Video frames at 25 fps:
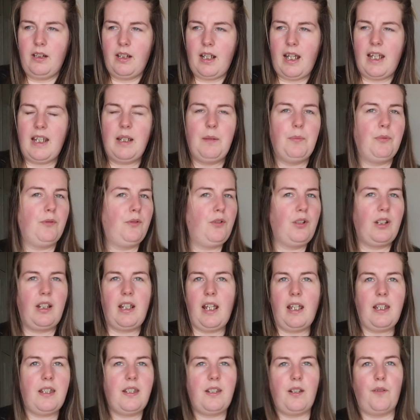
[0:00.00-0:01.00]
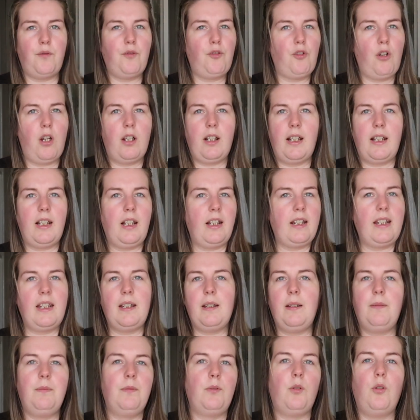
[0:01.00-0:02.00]
able to get stuff dry
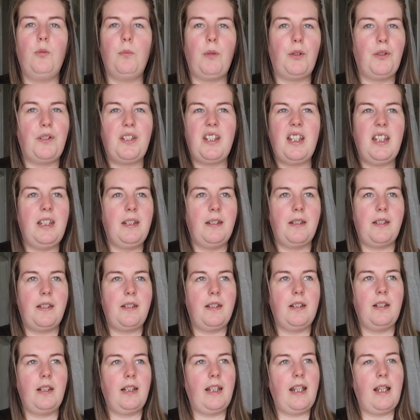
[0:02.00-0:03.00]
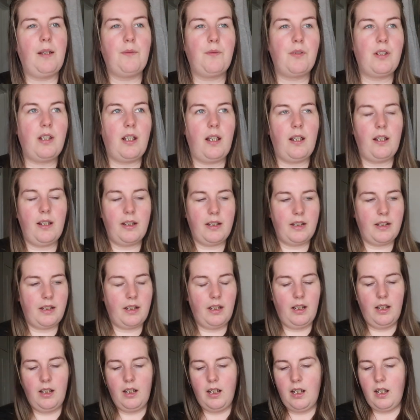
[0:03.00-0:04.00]
like almost instantly outside.
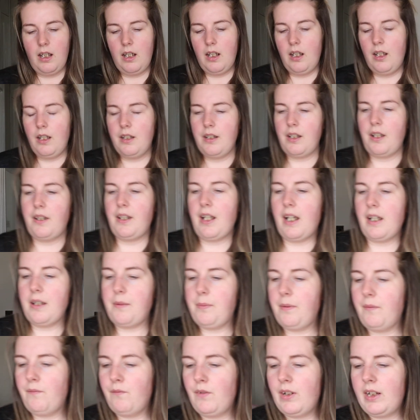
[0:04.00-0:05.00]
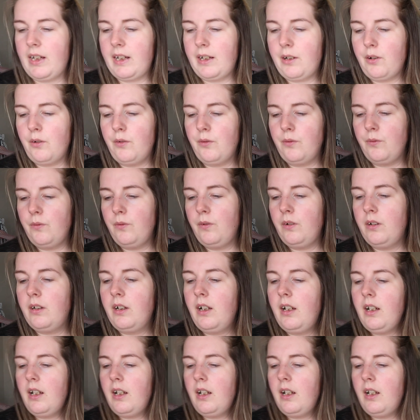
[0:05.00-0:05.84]
So that's been really cool.